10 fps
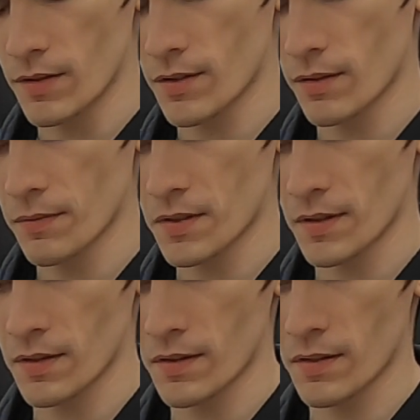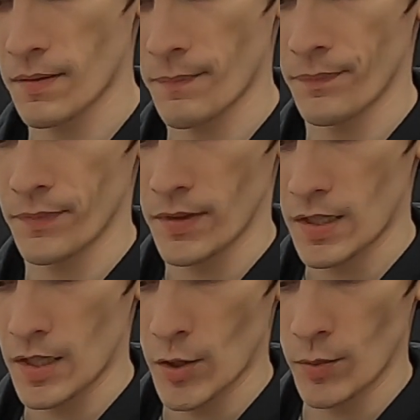surfaces,
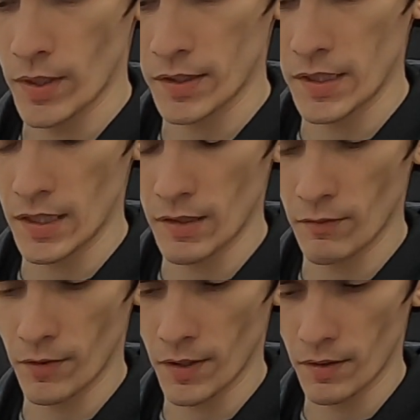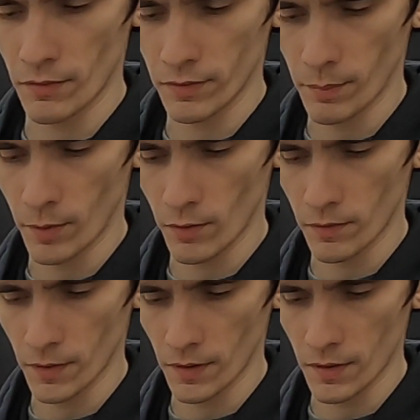quickly invert and flip
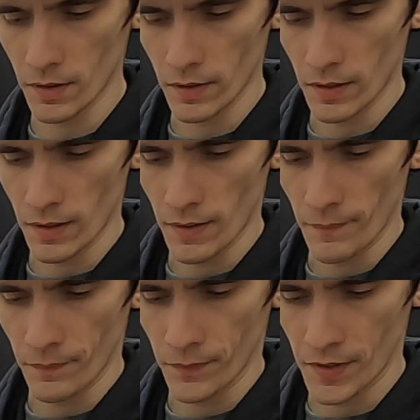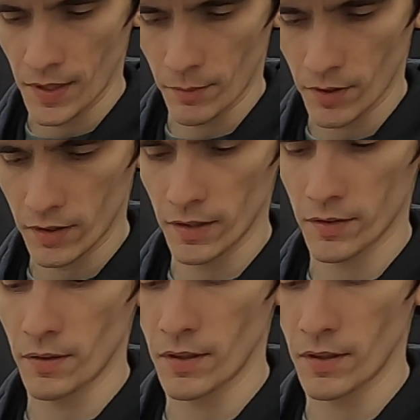over the sample collector and